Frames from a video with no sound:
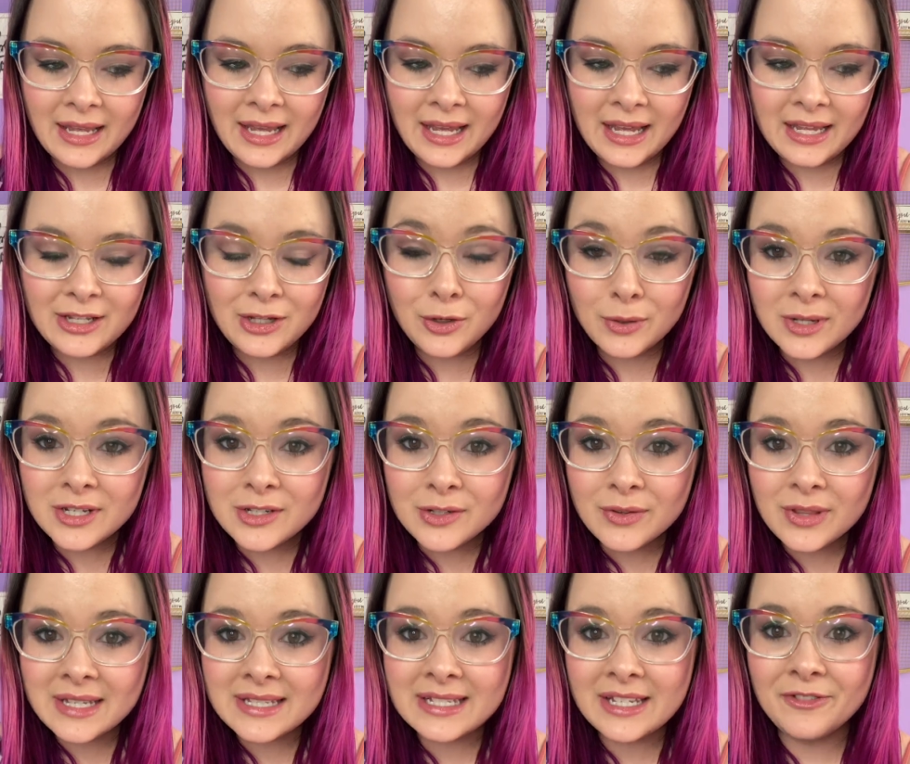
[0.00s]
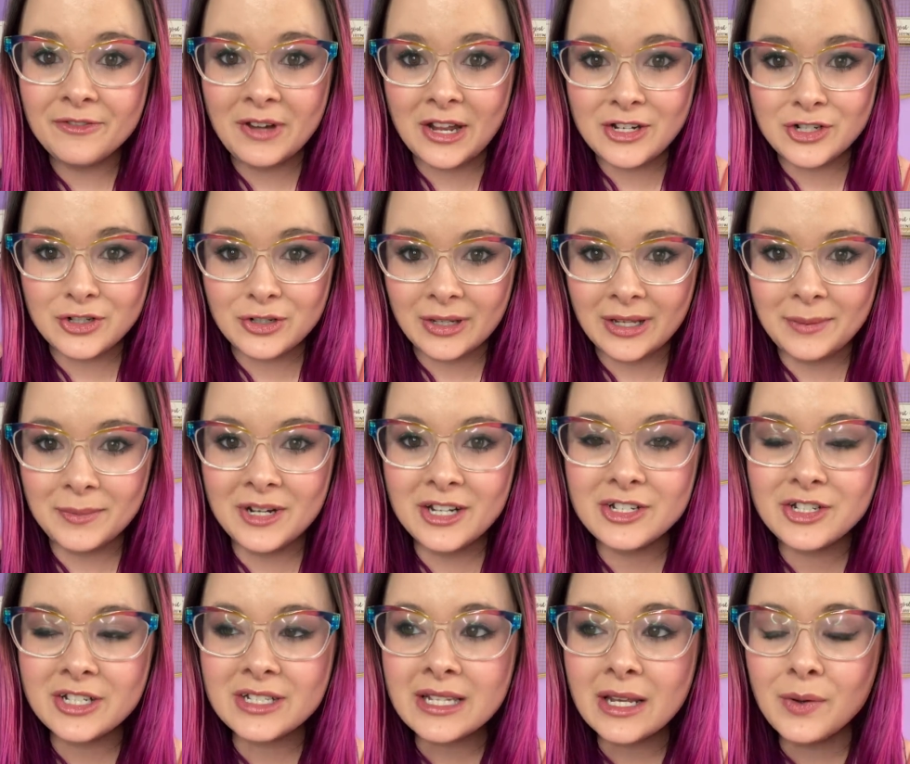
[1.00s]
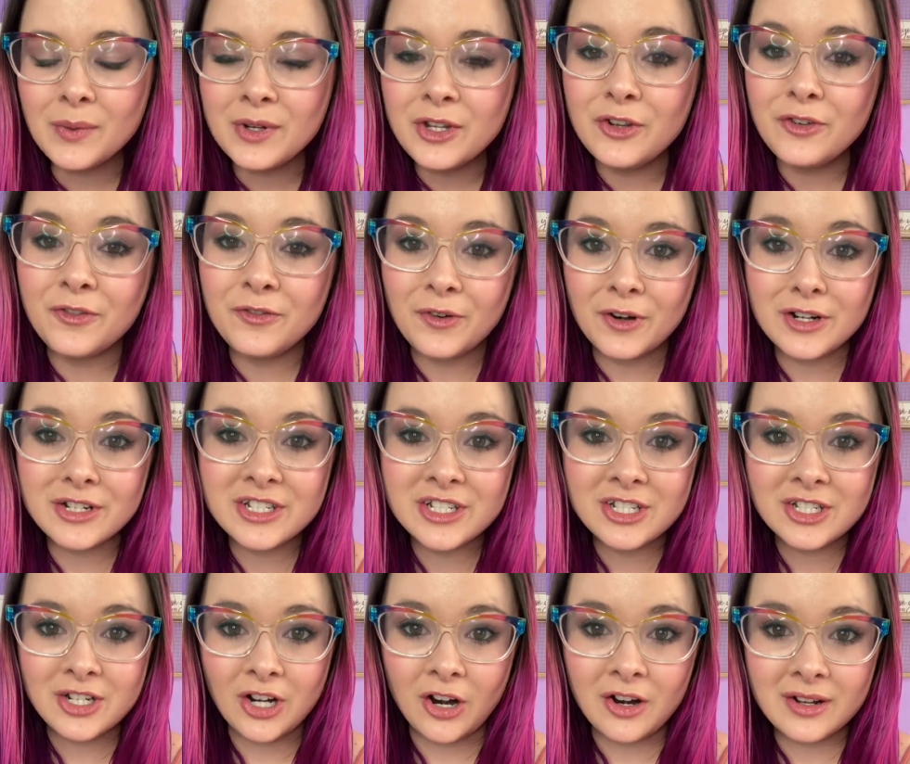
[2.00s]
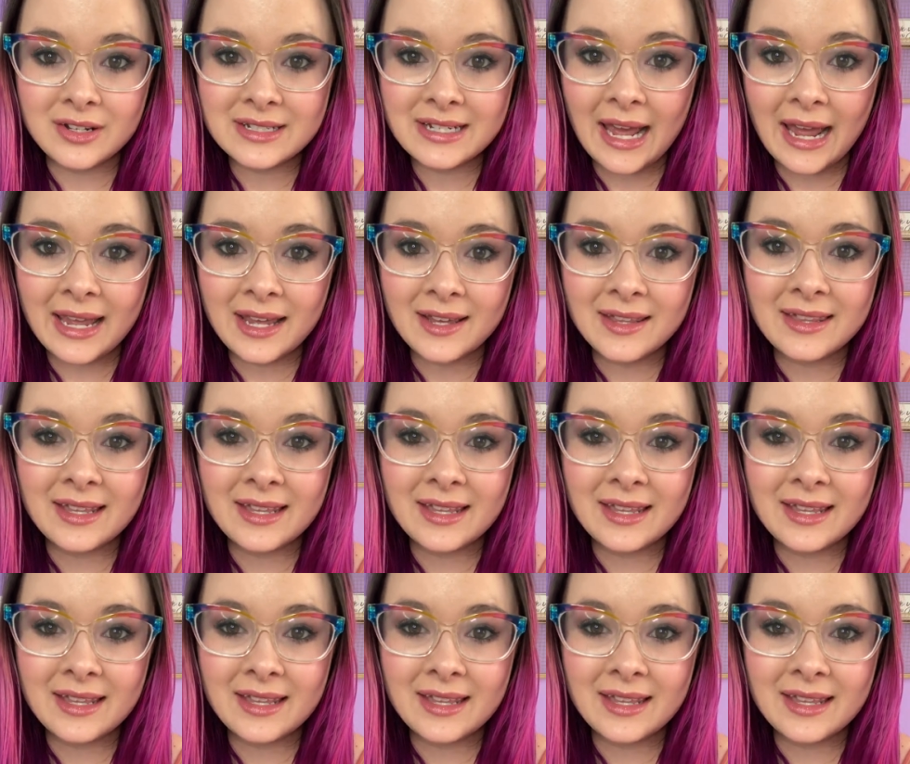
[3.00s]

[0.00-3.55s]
and you can do this eventually, but it's just like when you first start a diet,